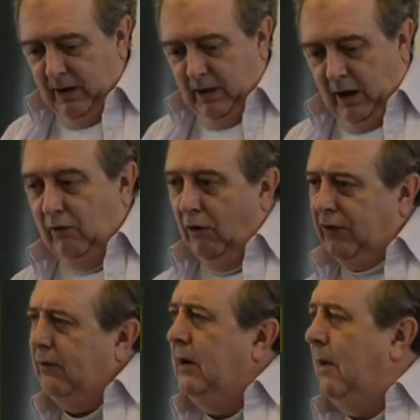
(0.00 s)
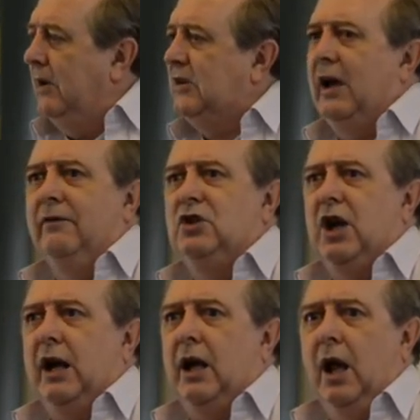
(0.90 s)
I've got three ways out of
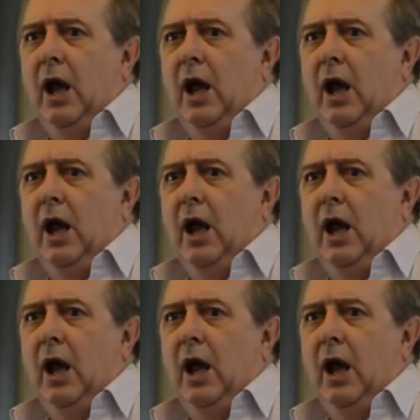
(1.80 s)
check.